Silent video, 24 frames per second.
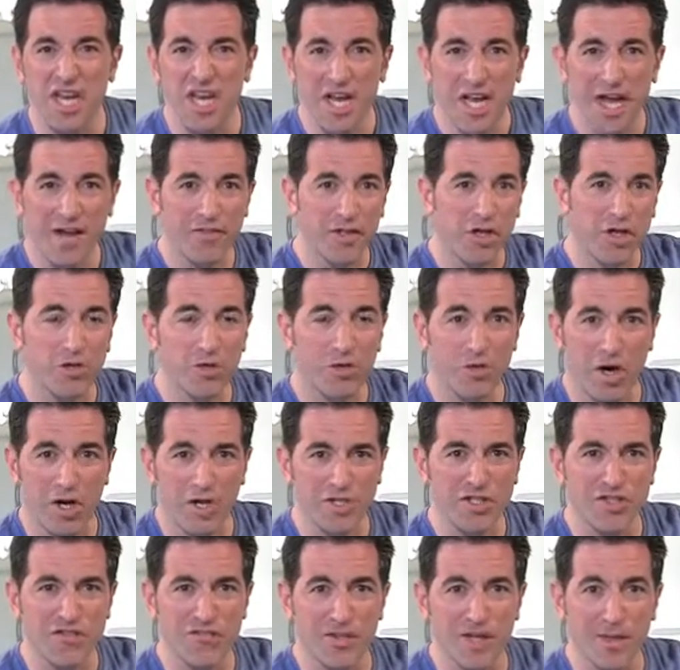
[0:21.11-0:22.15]
You have the
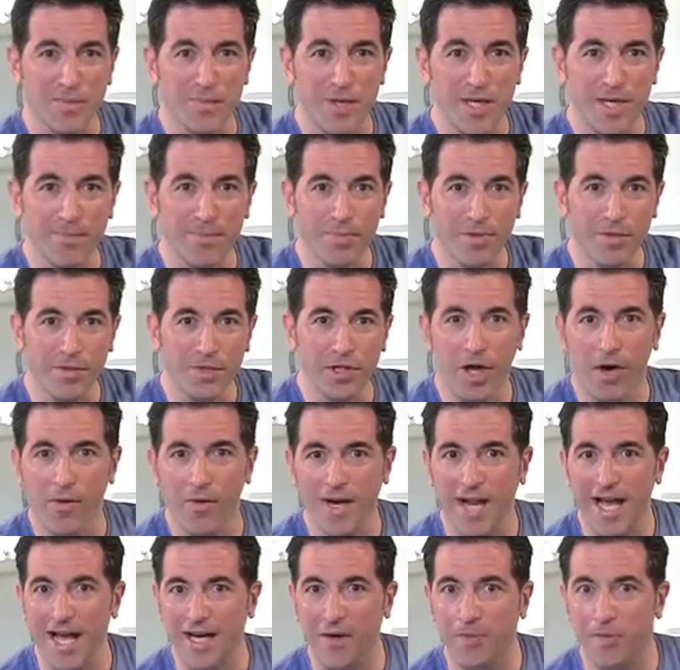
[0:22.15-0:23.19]
CrossFit people
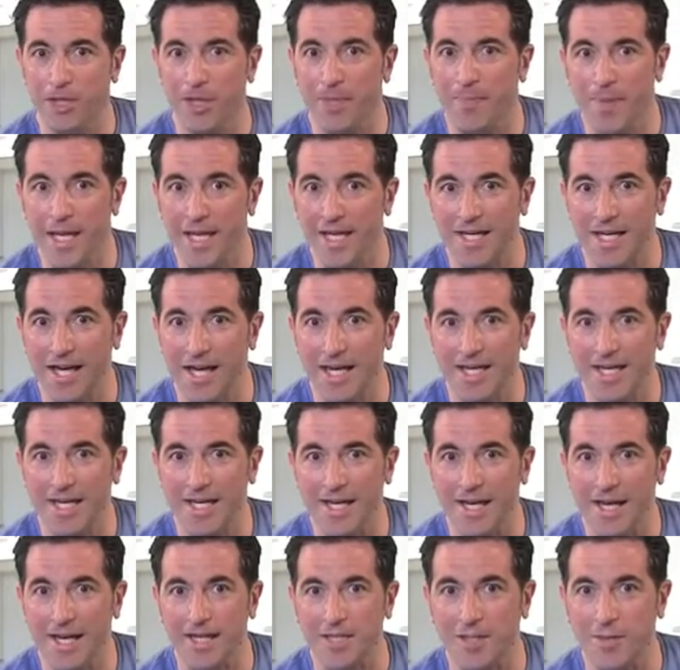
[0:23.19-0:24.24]
going at it with the
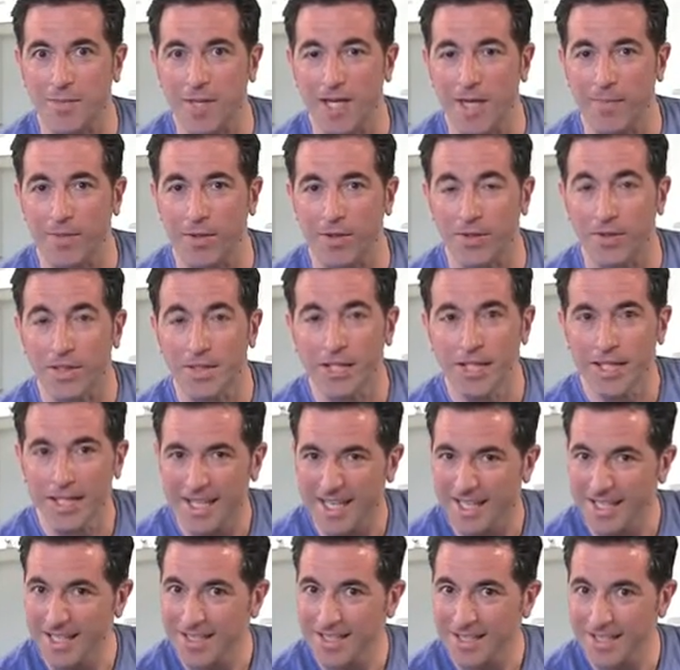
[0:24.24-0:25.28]
P90X people.
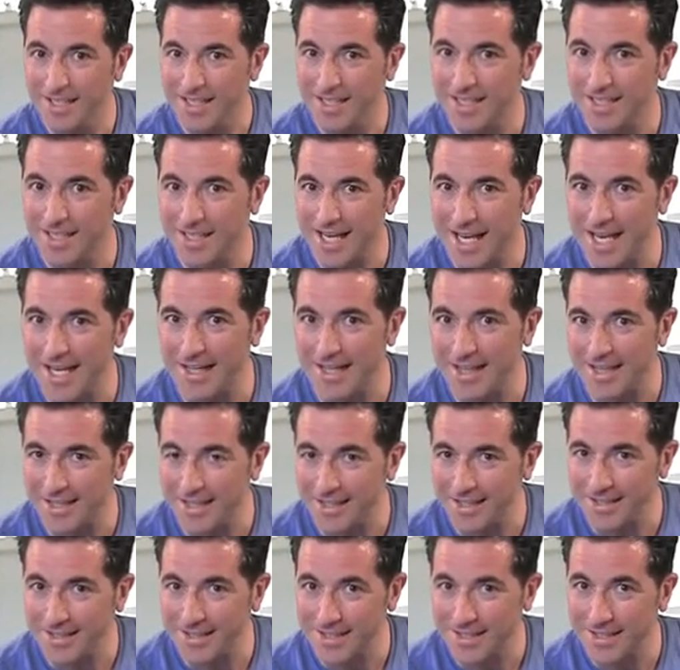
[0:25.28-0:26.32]
It can start to get a
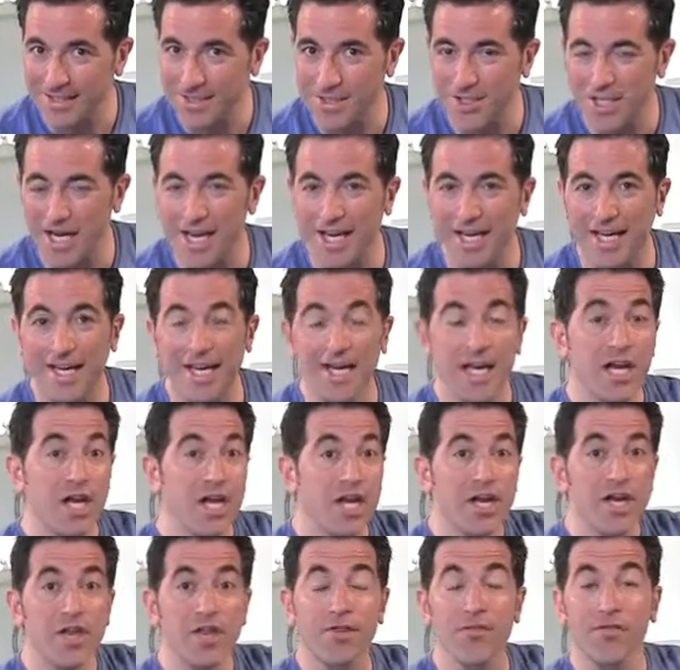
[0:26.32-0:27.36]
little shaky.
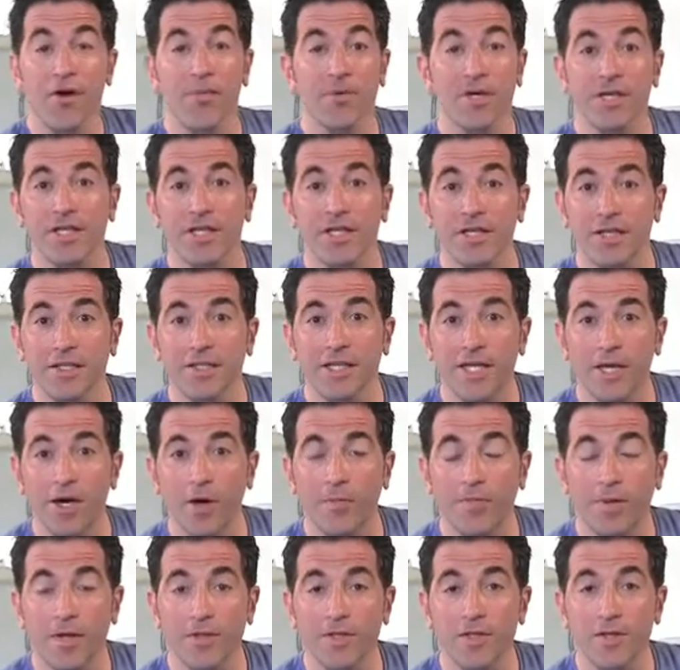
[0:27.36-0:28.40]
You throw in a little
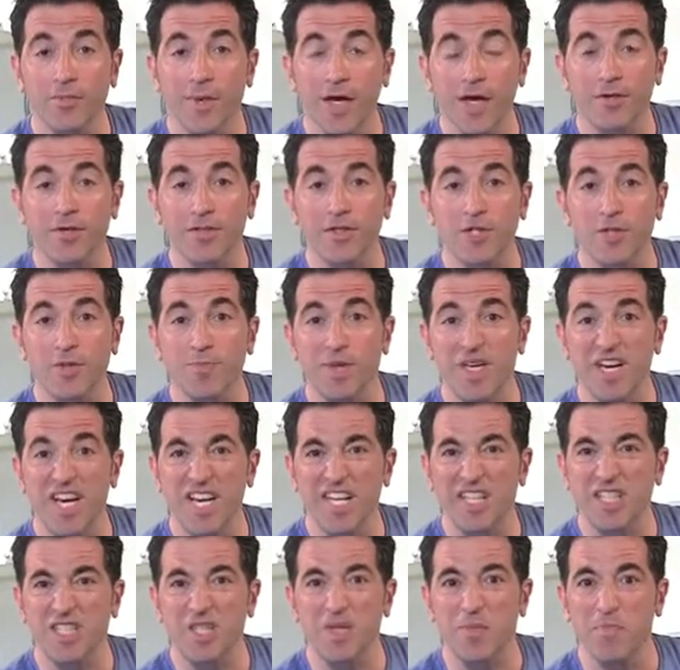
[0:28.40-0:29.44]
neo-postmodern
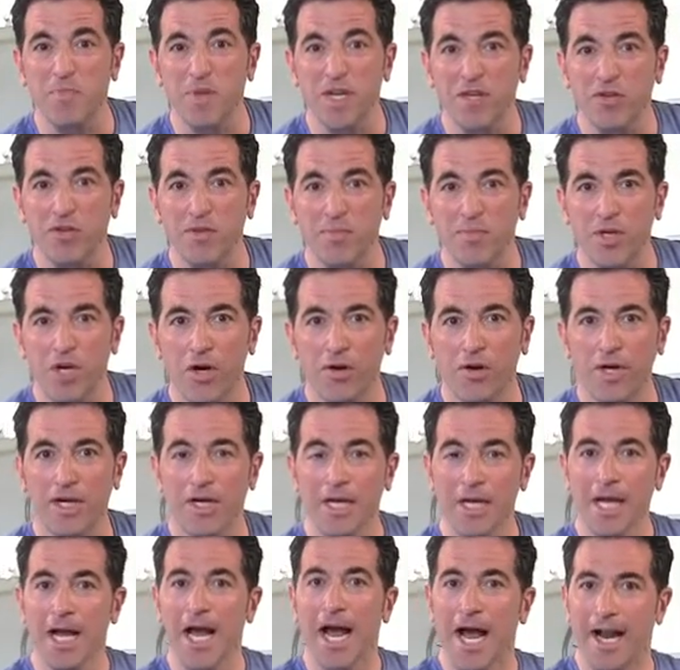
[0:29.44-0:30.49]
spinning and some Bikram yoga,
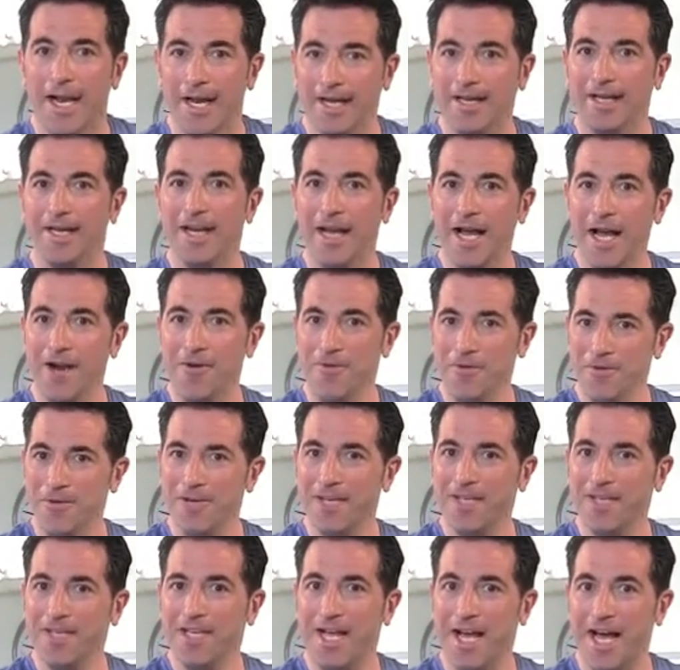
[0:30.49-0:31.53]
and you can
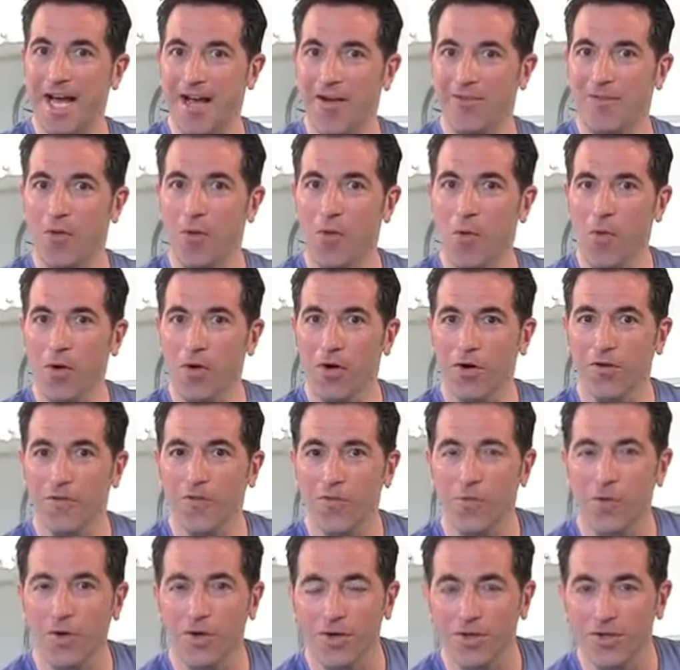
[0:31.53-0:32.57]
really have a war
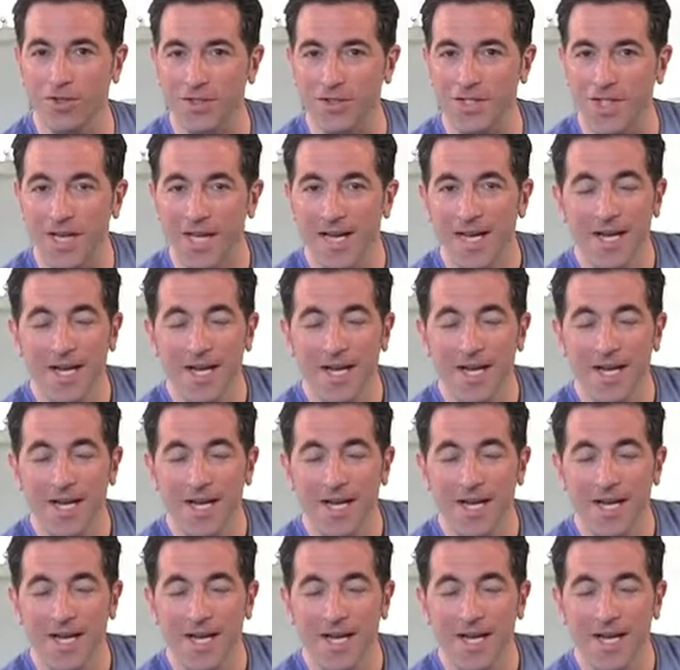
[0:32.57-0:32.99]
of words.